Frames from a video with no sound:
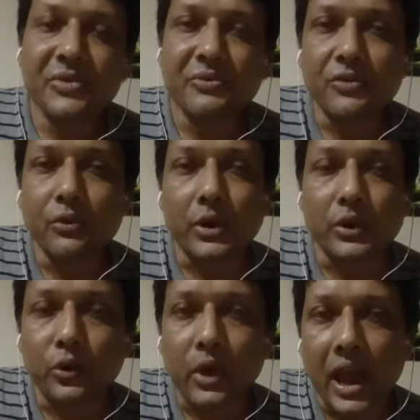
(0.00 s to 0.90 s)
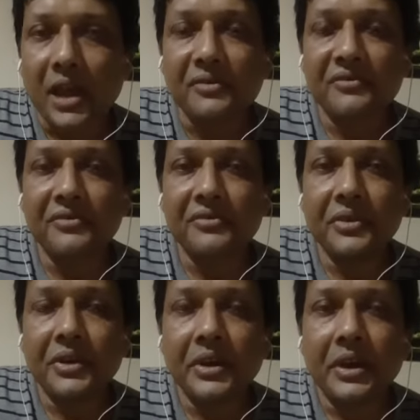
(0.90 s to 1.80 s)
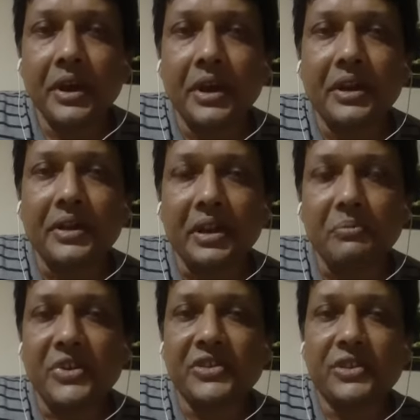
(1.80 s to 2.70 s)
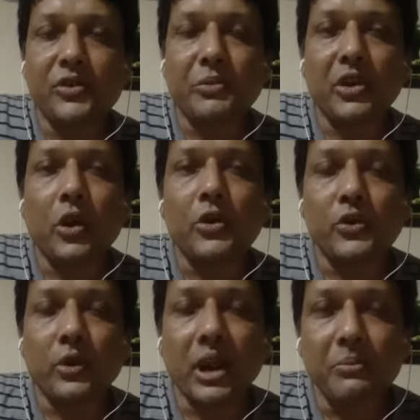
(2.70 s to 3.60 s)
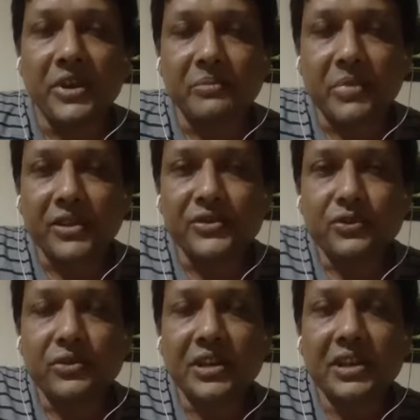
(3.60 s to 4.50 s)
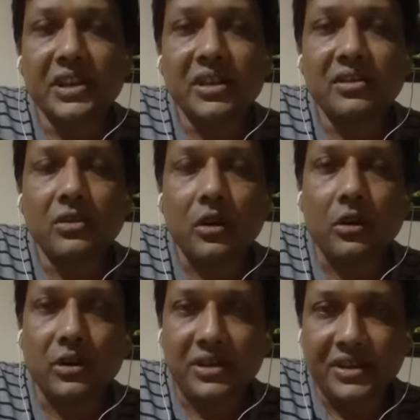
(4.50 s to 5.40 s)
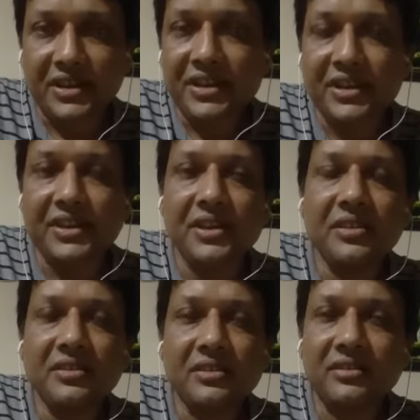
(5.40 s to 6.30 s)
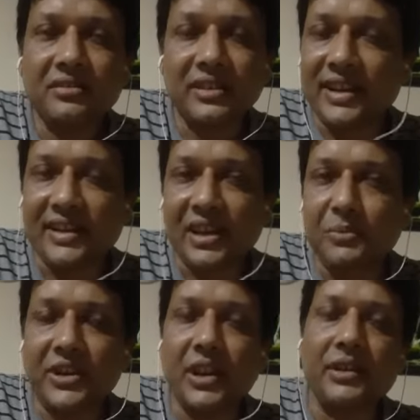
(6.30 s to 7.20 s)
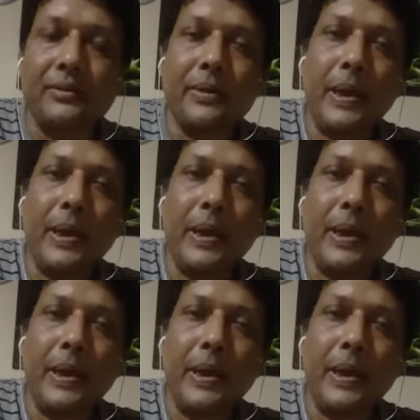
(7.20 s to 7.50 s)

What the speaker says: If you want to have temperature to be controlled ambient plus 2 degree or 3 degree, that can be done.